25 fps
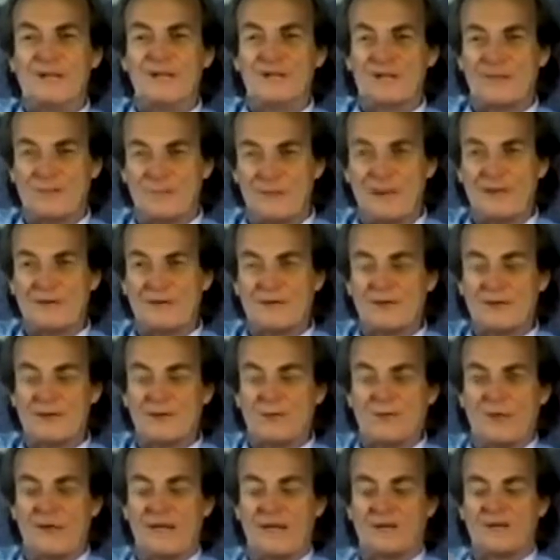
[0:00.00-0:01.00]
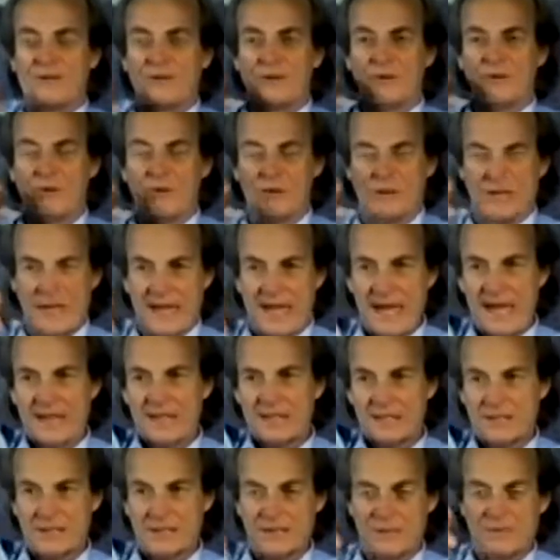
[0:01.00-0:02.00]
the symmetrical way, it's along the
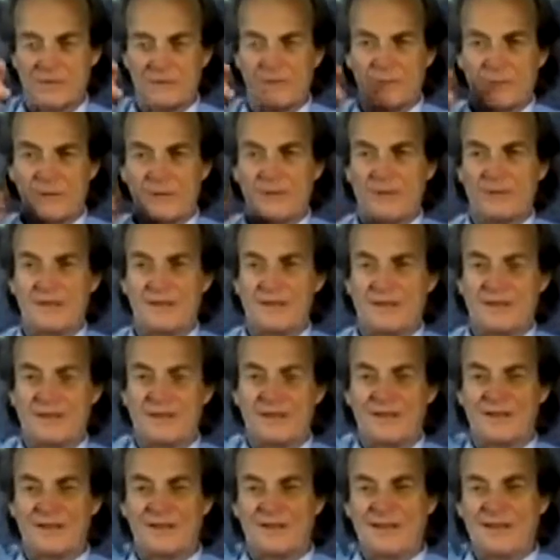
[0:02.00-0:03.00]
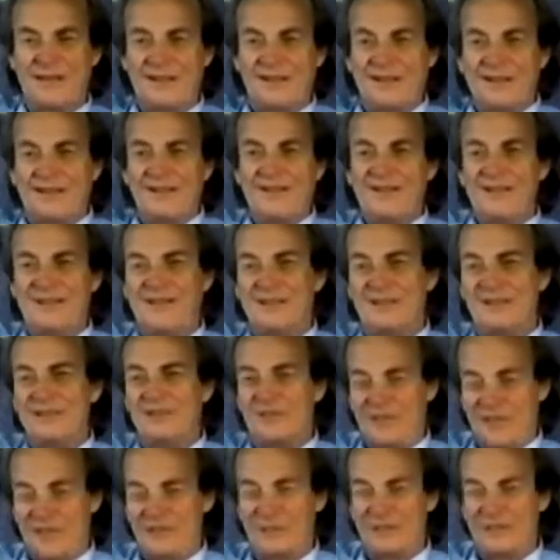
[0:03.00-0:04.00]
axis of the mirror that things get
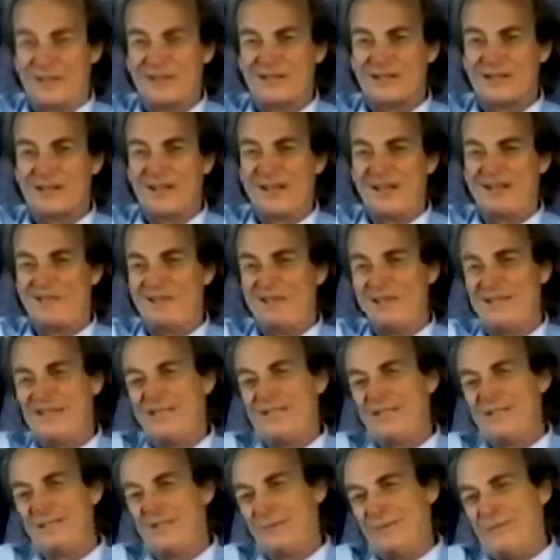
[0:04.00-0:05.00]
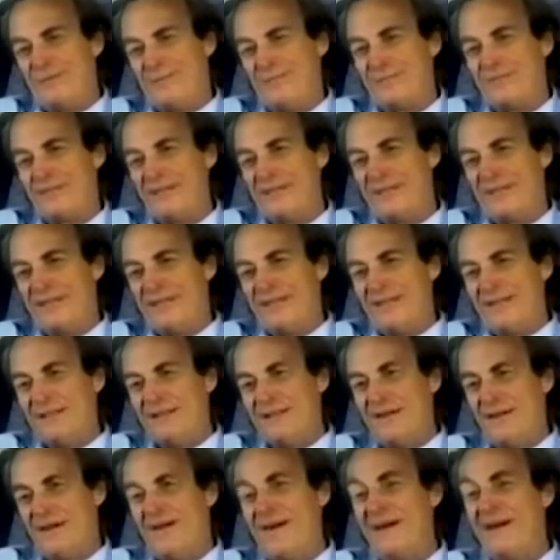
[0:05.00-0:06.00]
interchanged. Well, that's kind of an easy one.
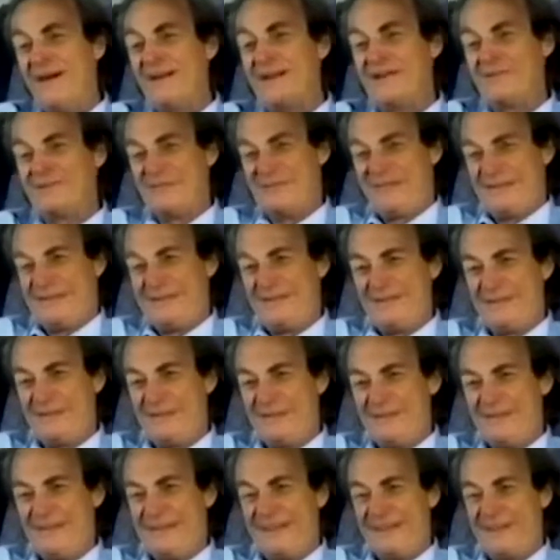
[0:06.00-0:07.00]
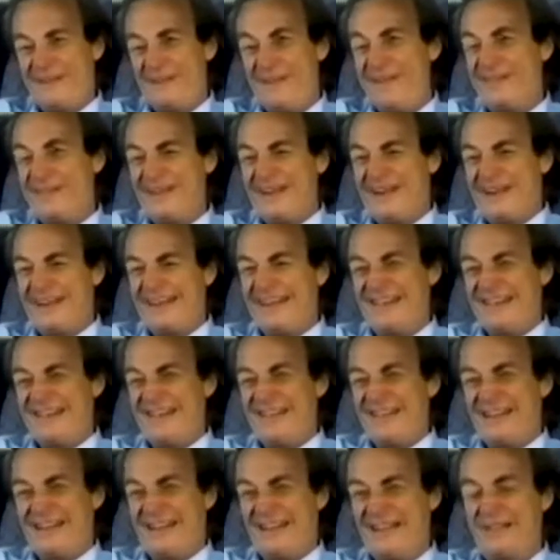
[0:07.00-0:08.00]
A harder one, and very
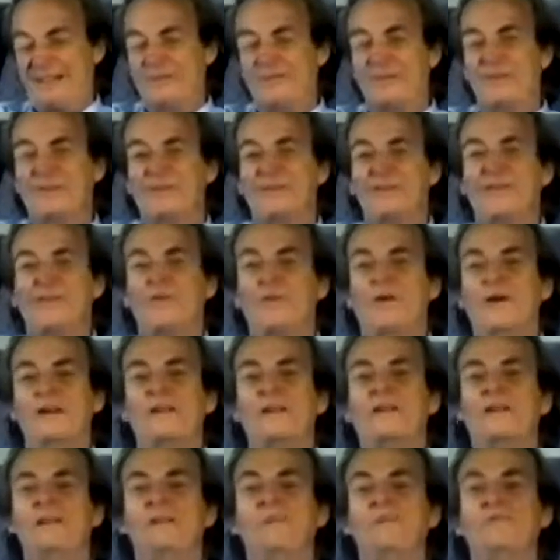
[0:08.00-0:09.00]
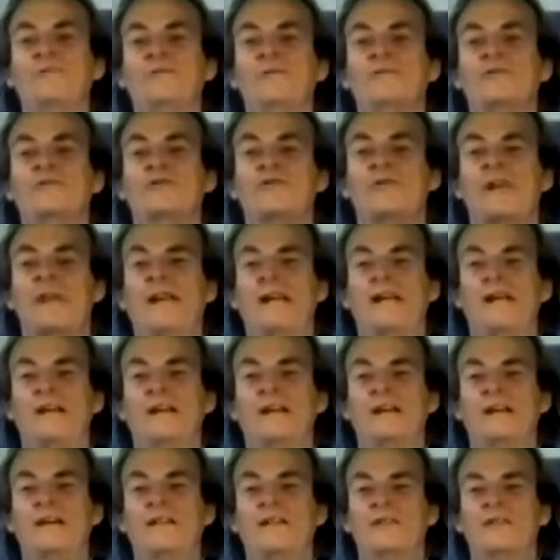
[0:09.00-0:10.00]
entertaining, was what keeps a train
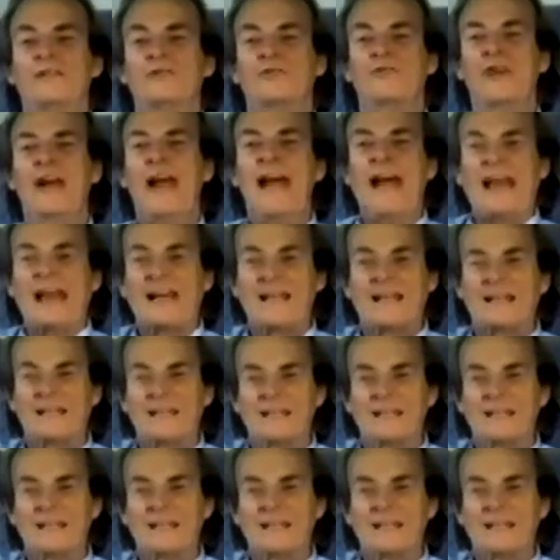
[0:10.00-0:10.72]
on the track?